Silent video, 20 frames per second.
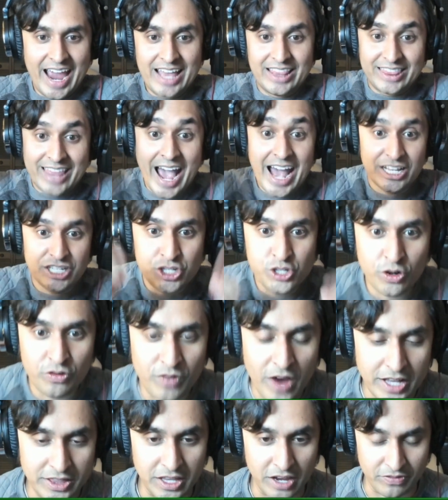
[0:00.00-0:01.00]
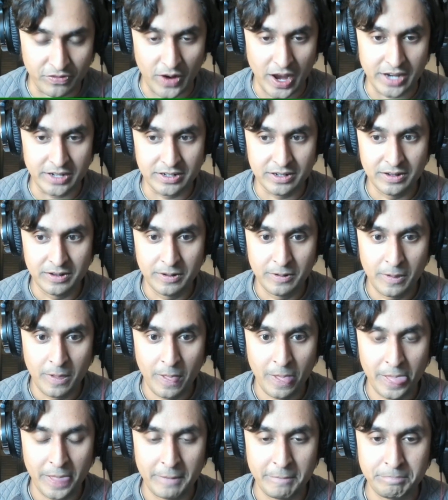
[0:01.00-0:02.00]
And that's your Vata friend
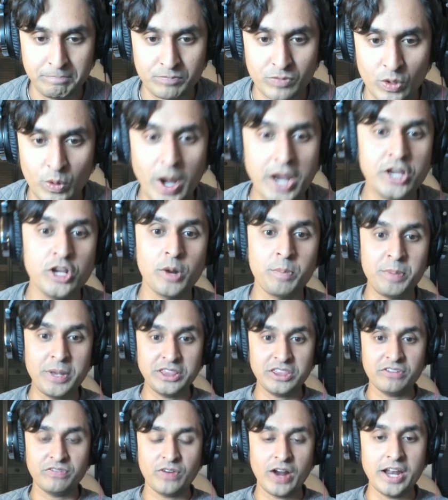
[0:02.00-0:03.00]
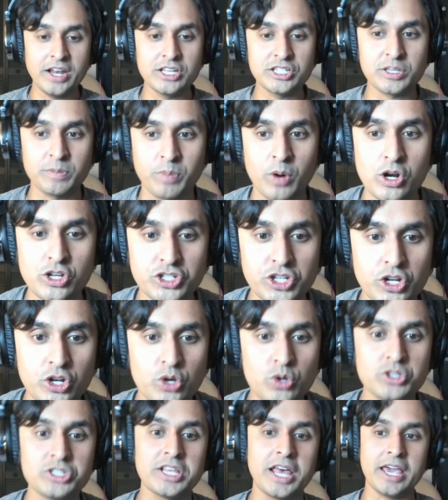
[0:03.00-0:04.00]
right? Your Pitta friend is the
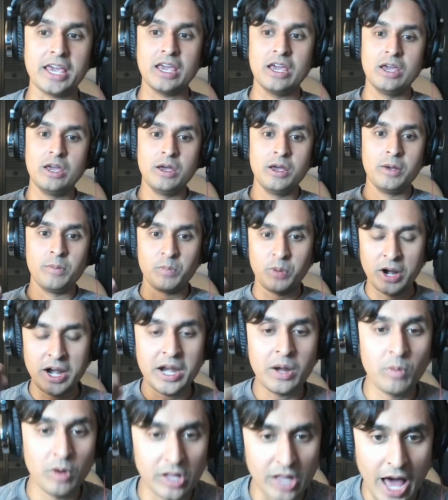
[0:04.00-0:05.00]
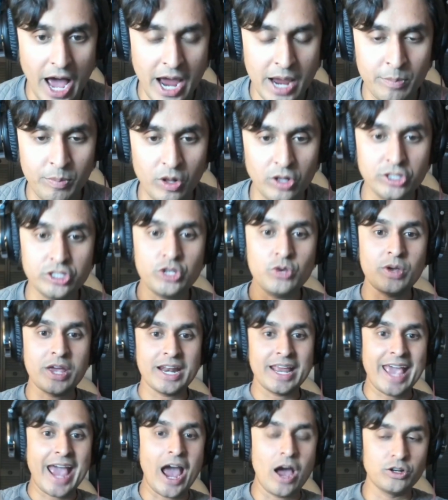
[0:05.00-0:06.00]
person who's like pretty reliable. You
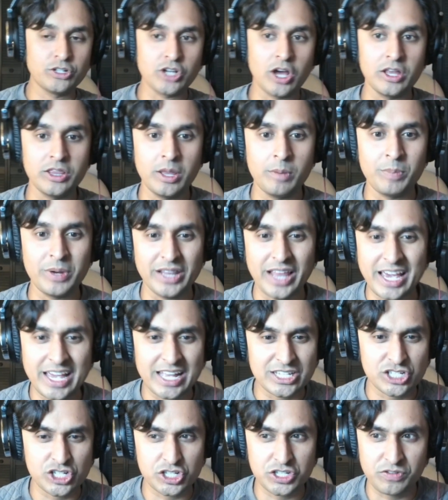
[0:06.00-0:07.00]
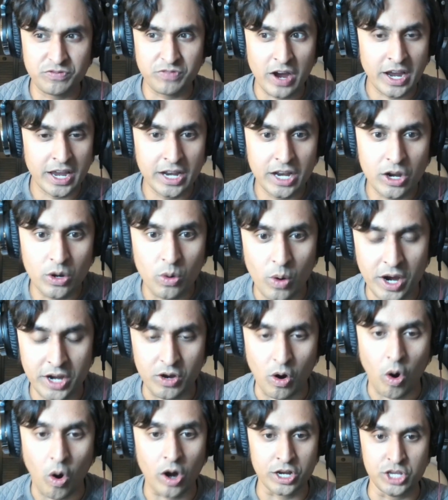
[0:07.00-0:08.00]
can count on them, but like it's just fucking
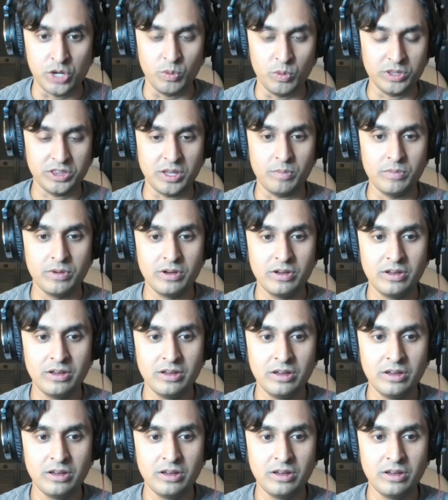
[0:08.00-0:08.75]
annoying to argue with them.